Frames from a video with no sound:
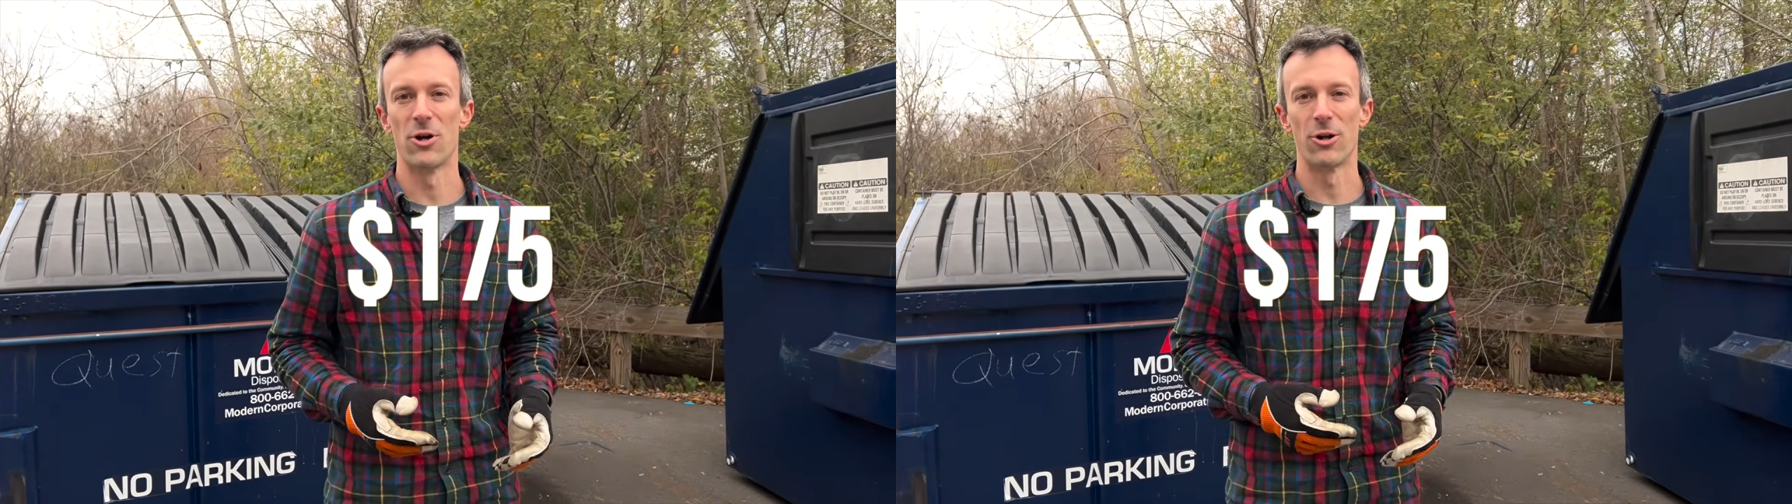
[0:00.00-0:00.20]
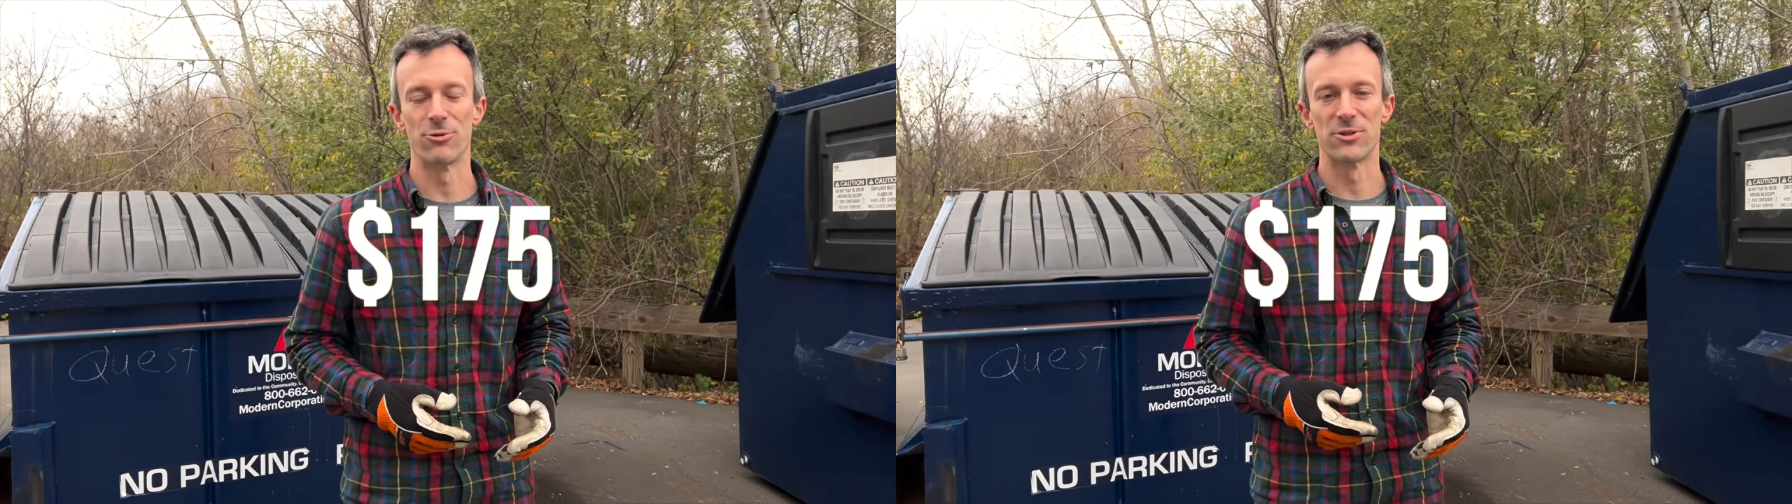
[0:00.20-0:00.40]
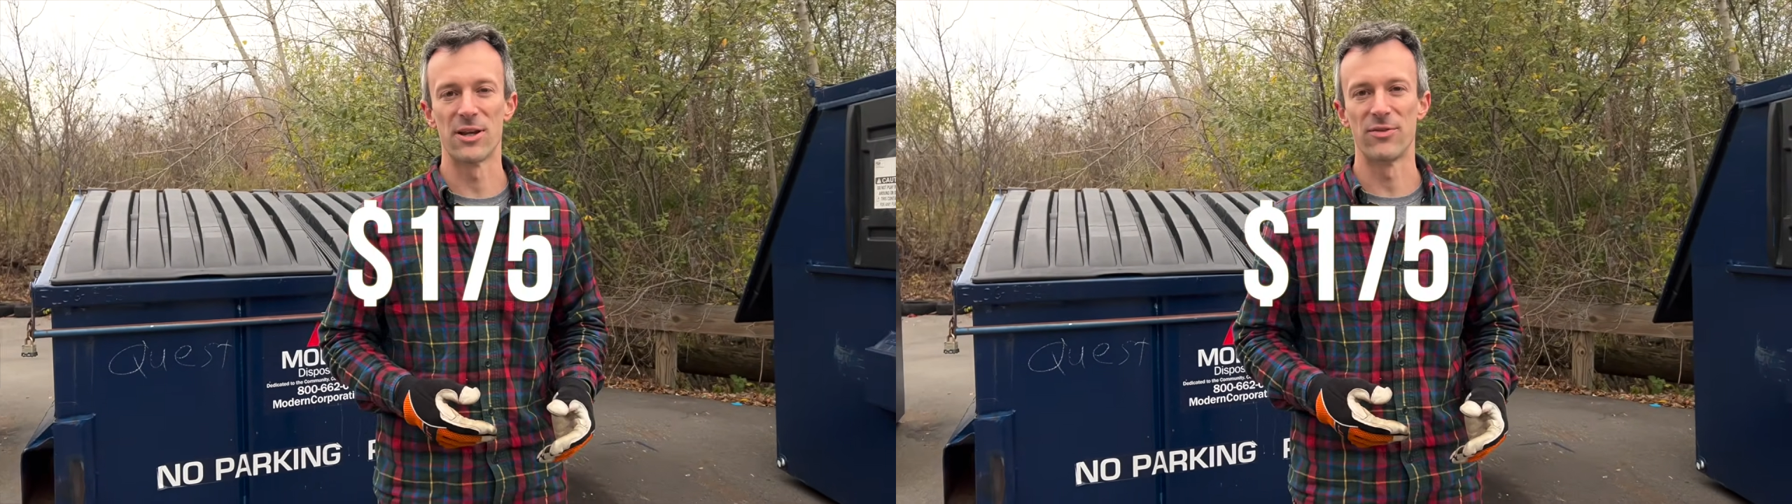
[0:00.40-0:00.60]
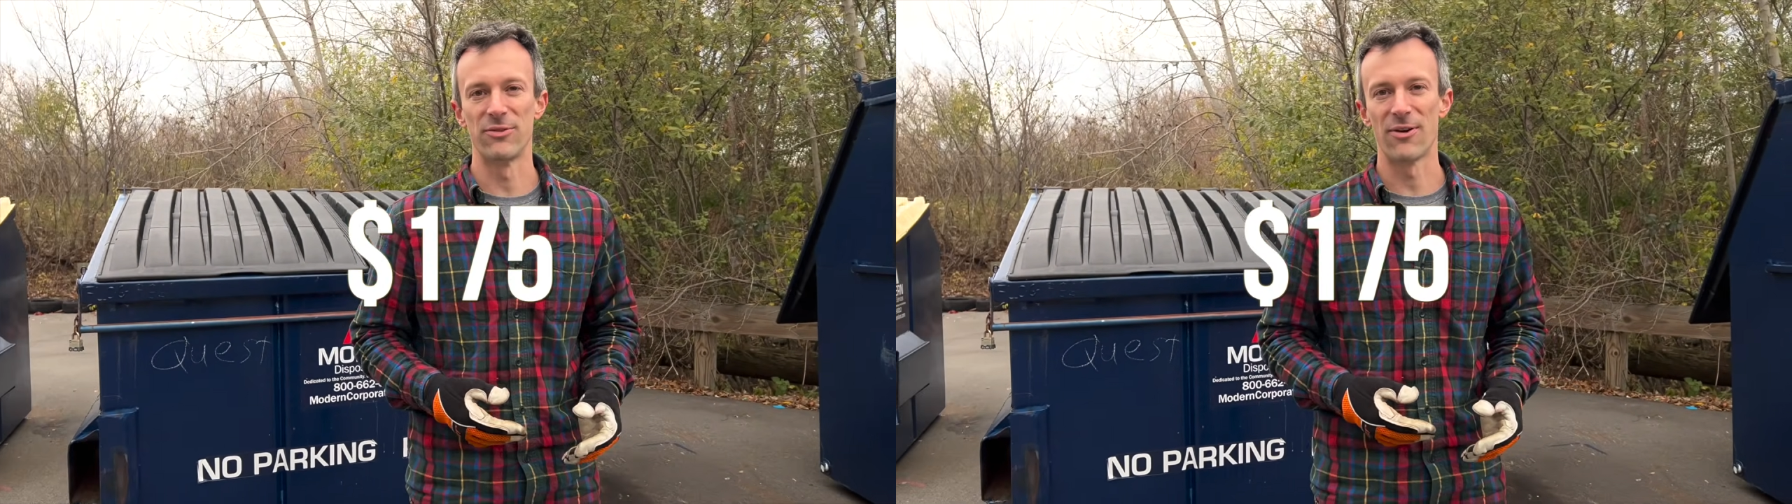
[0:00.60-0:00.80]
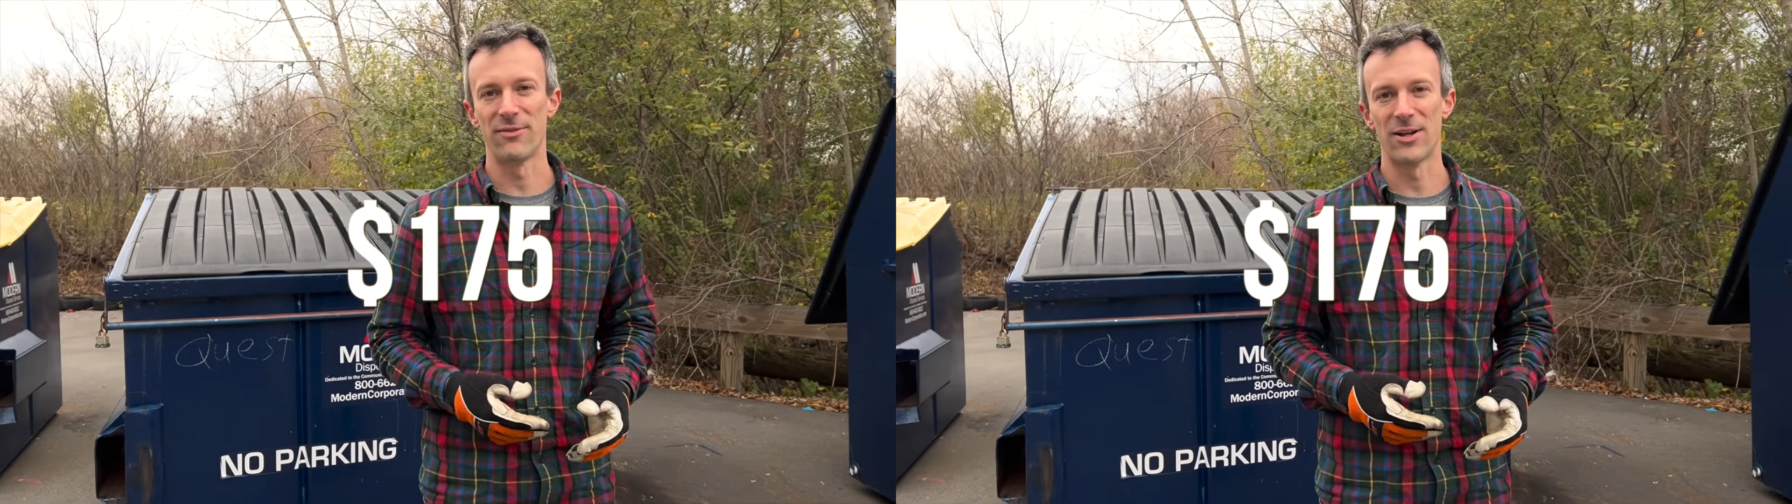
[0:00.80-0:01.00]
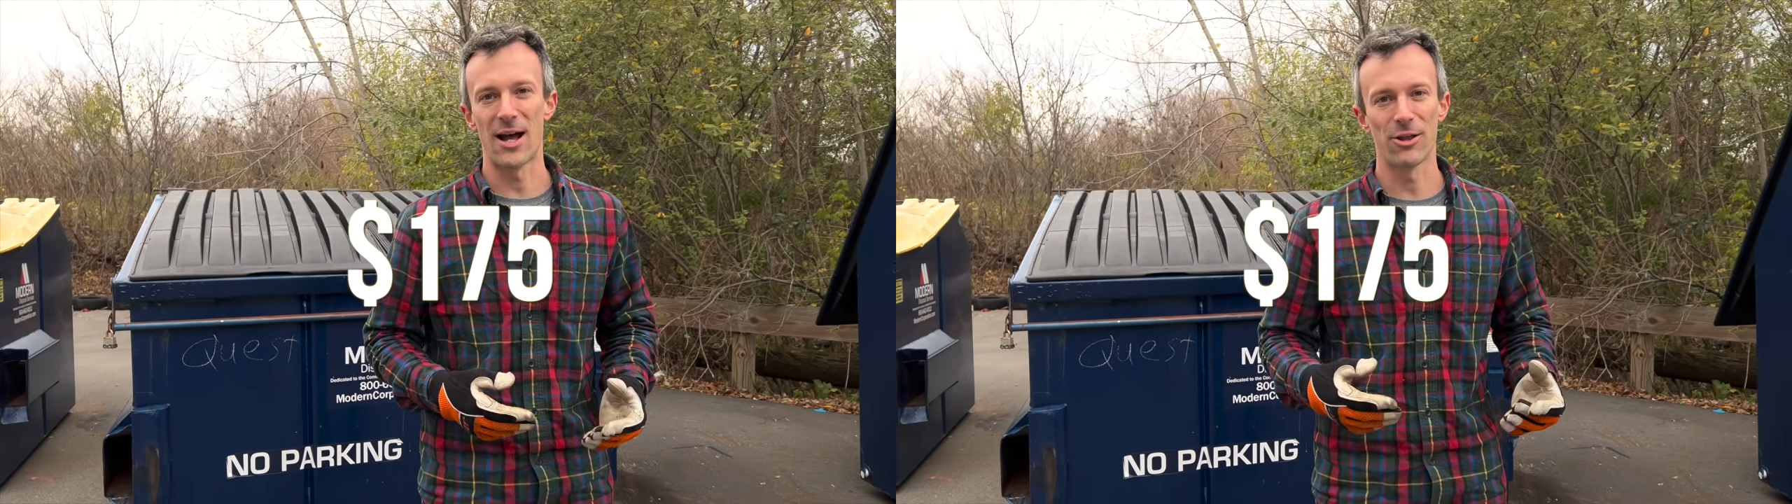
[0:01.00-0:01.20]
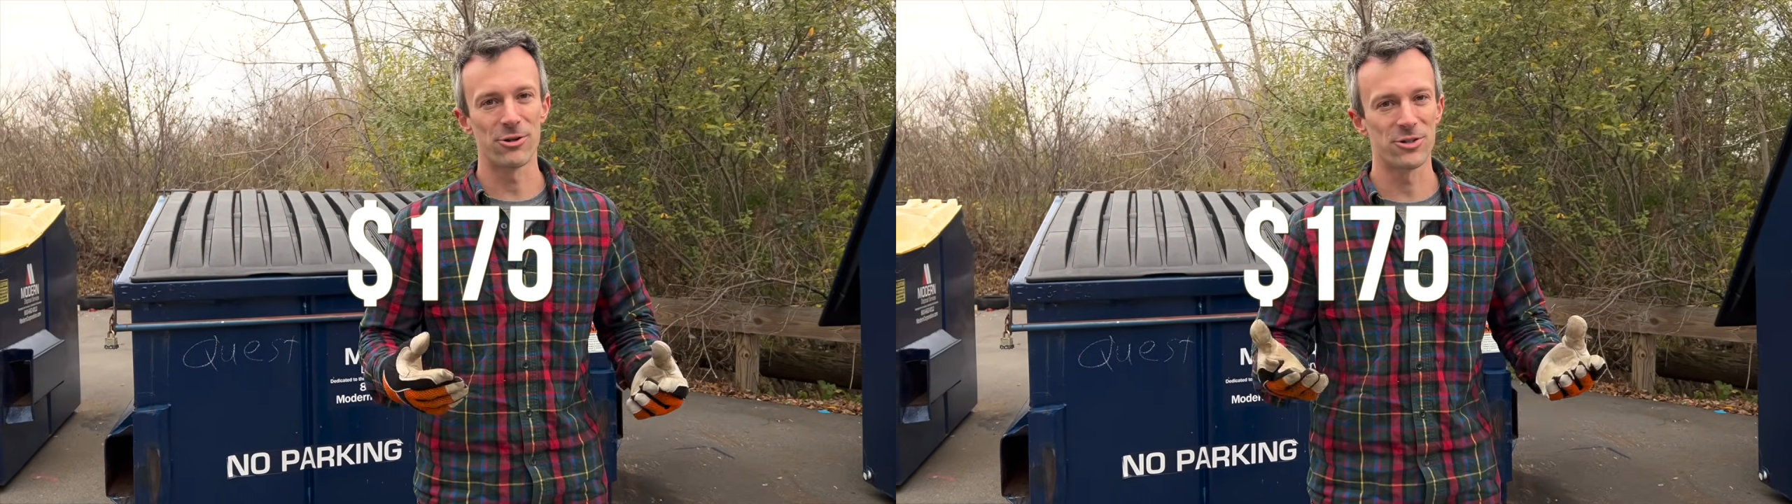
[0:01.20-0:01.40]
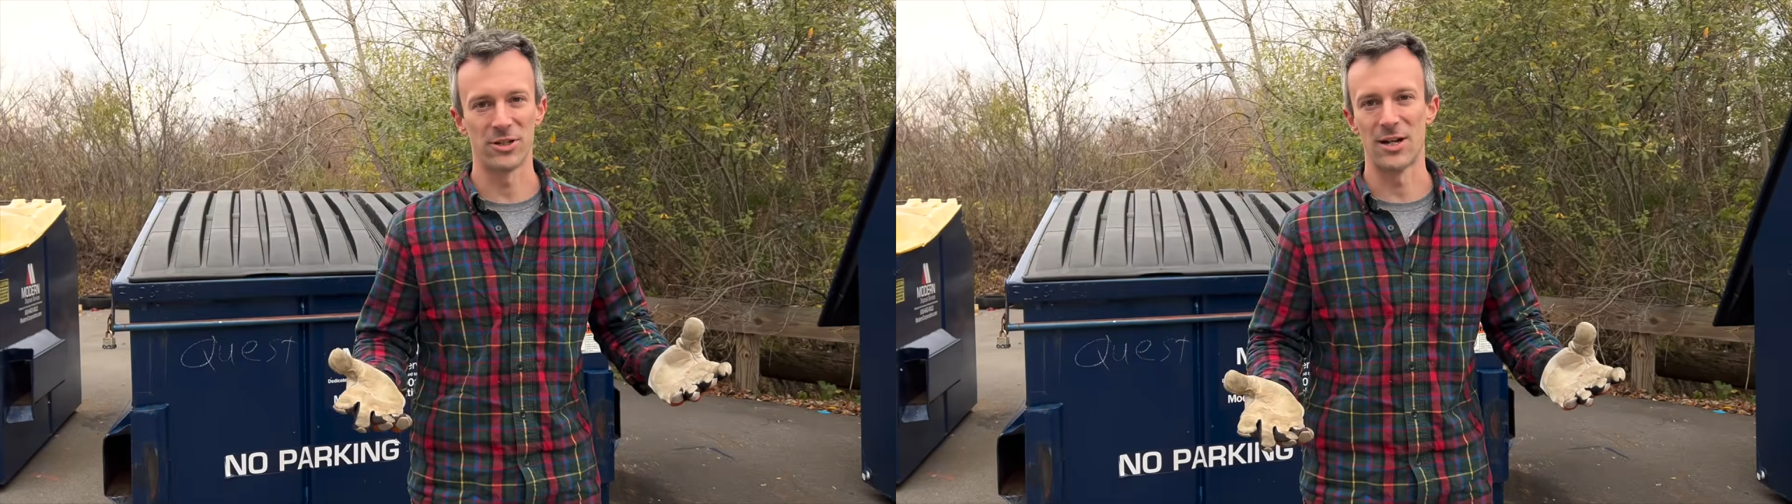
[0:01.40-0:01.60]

$175,